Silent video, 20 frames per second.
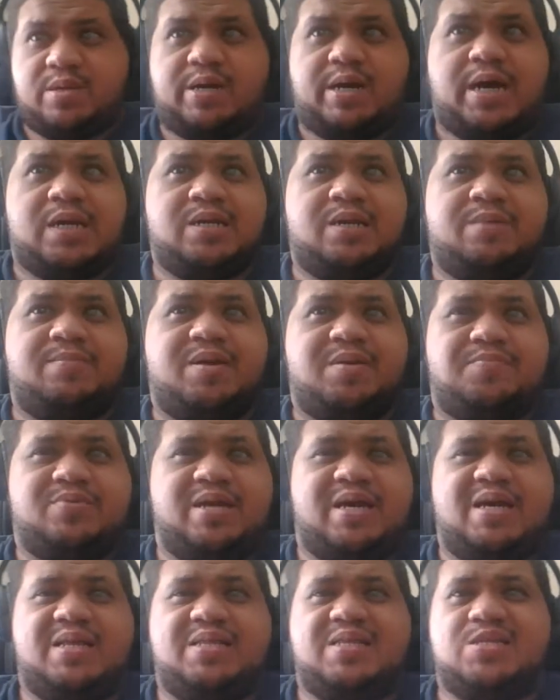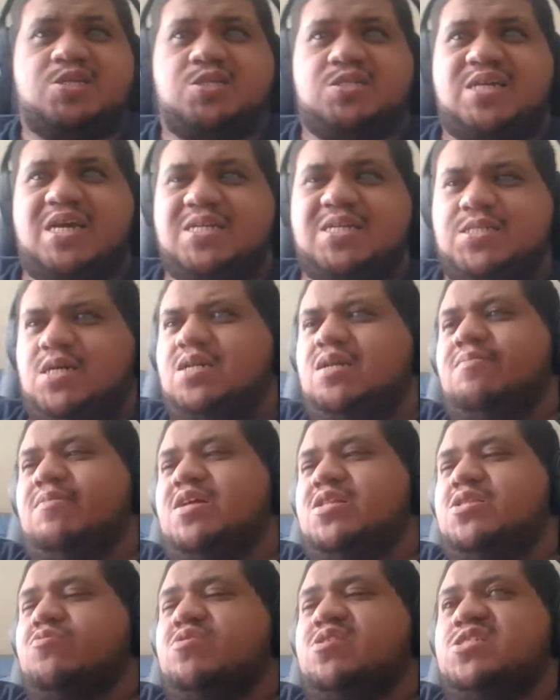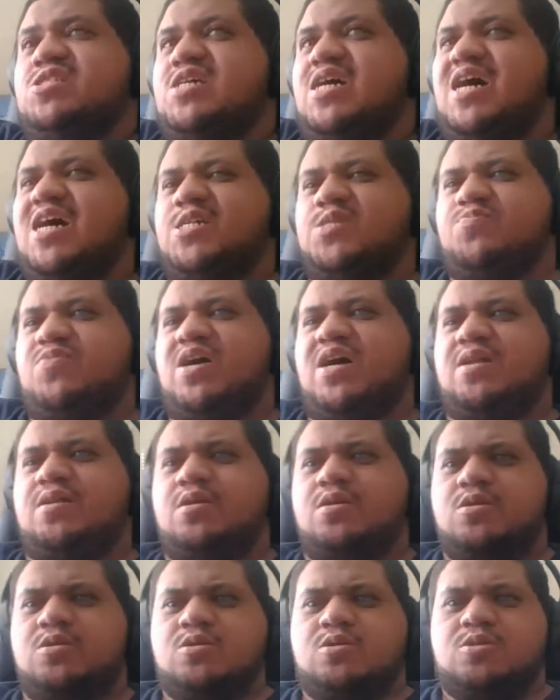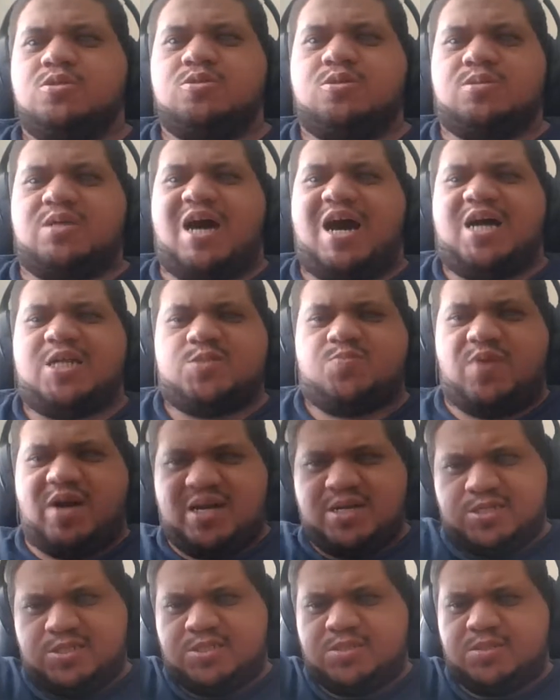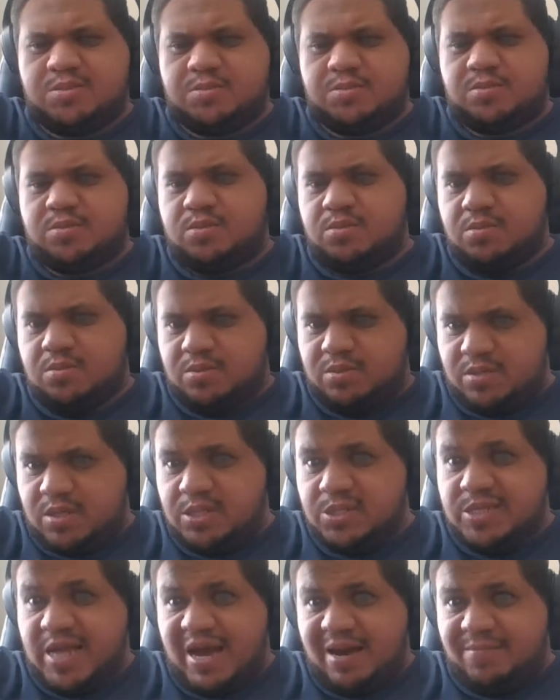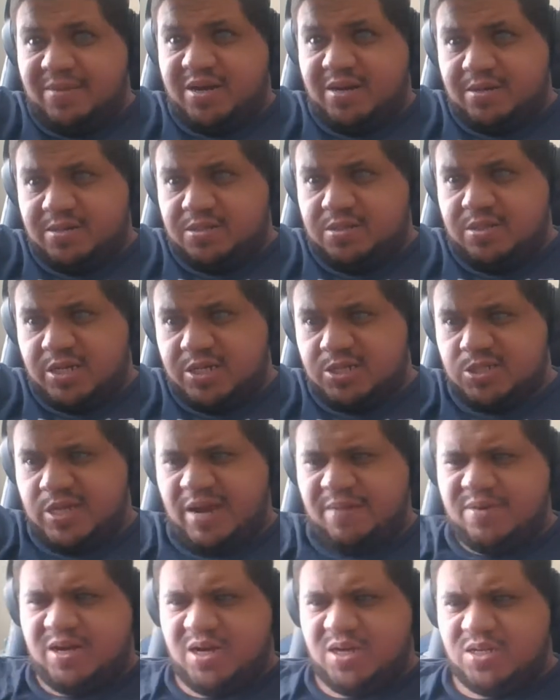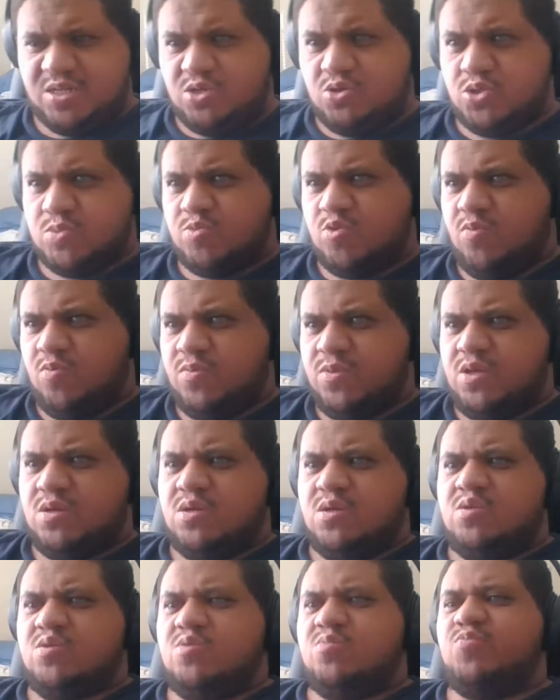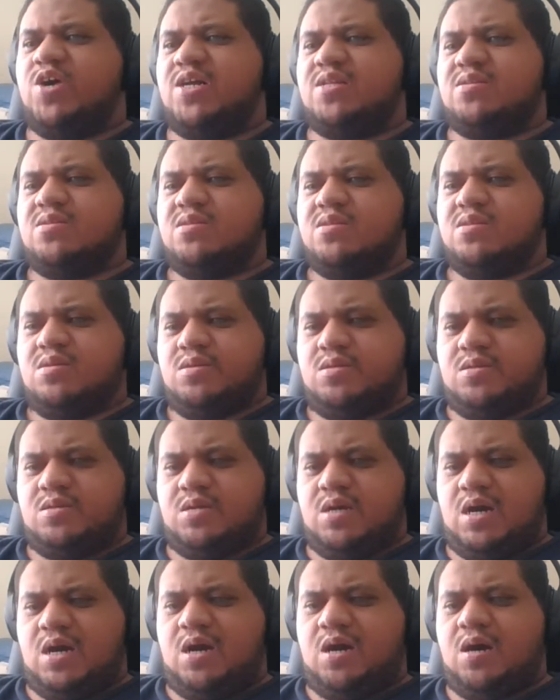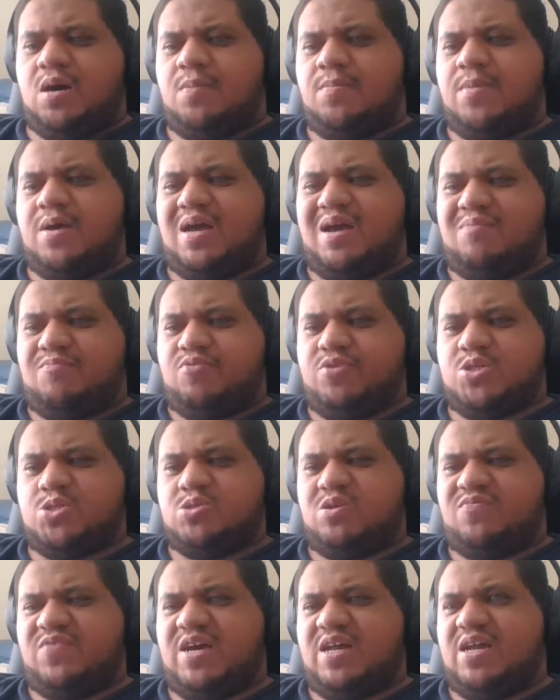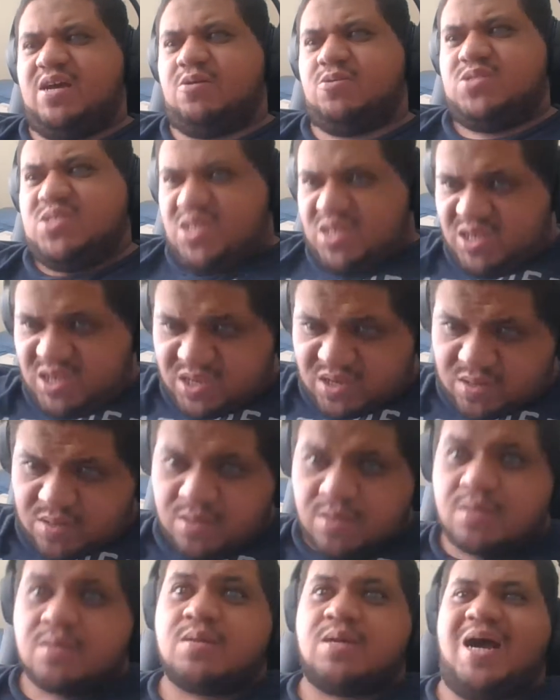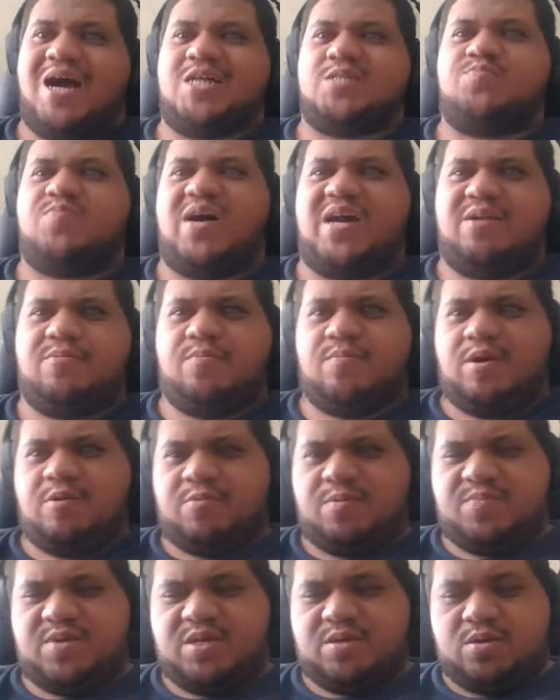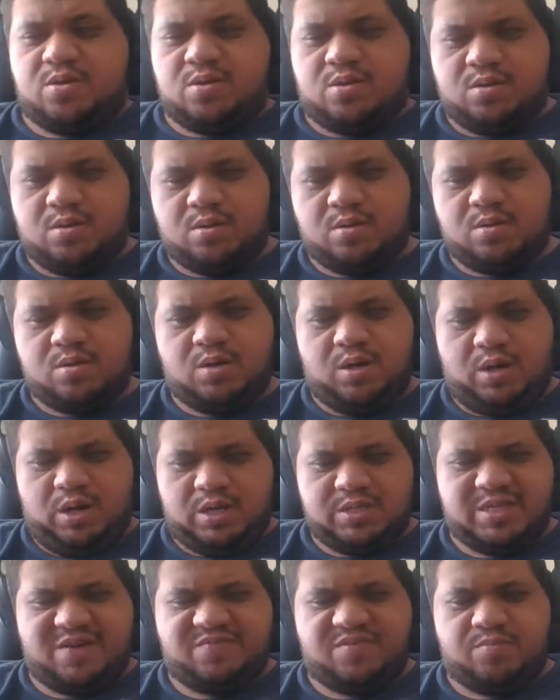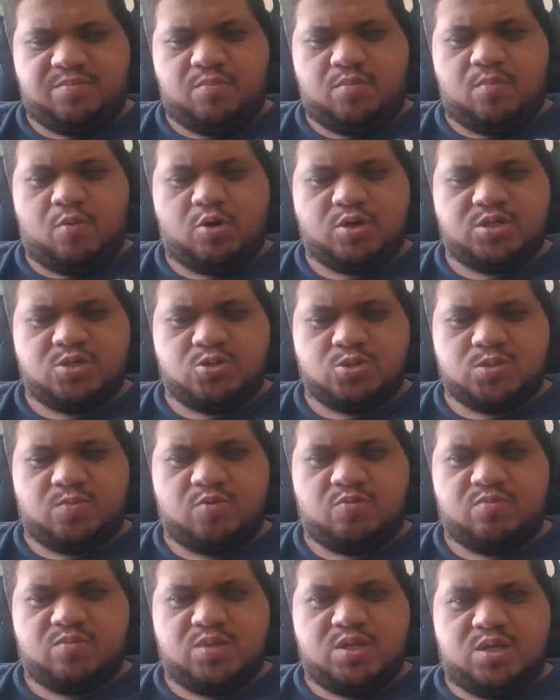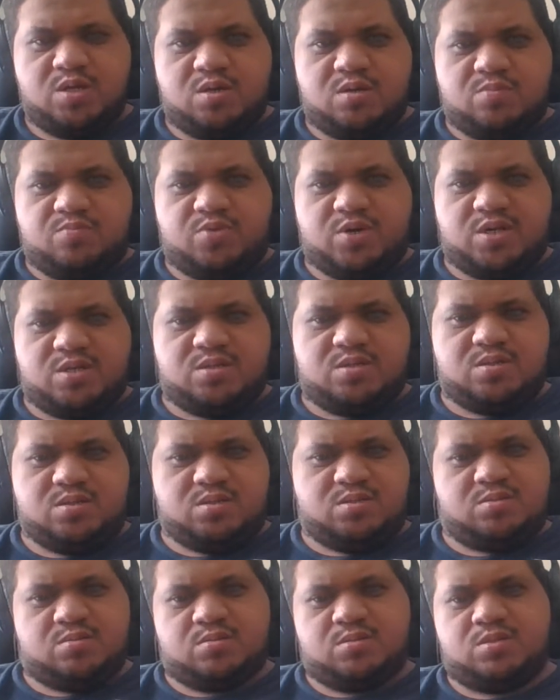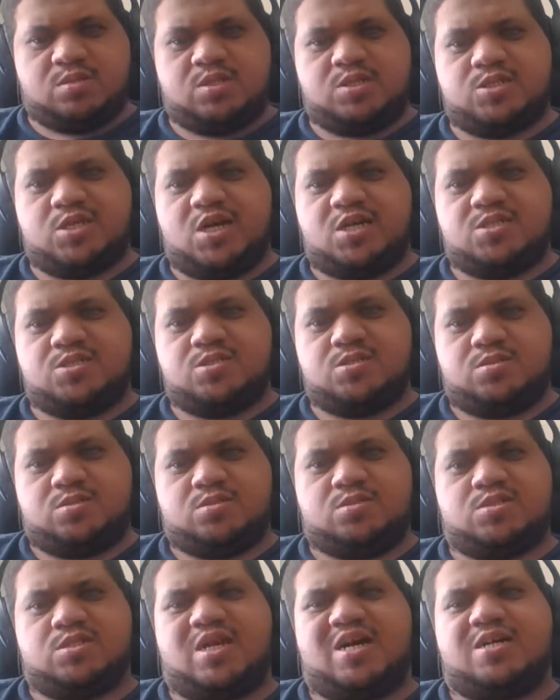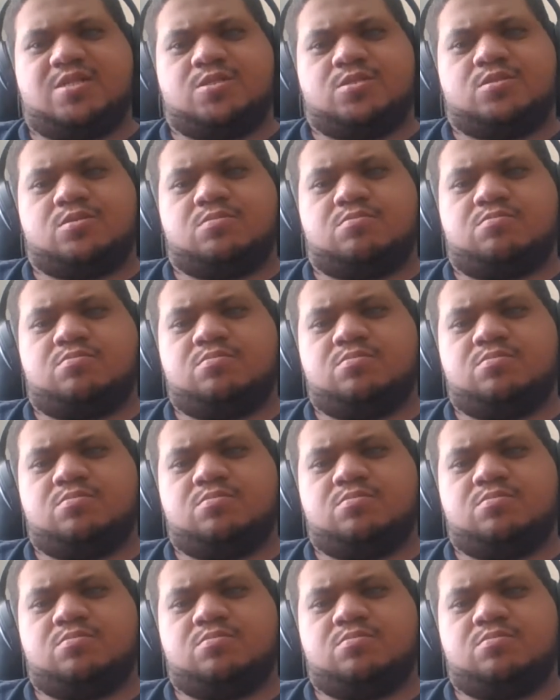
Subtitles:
unlimited plan that just has unlimited 3G hotspot, so the hotspot is damn near unusable. But I'm pretty sure if I had an LTE hotspot, it would be definitely more usable. But in this case, it's not. So,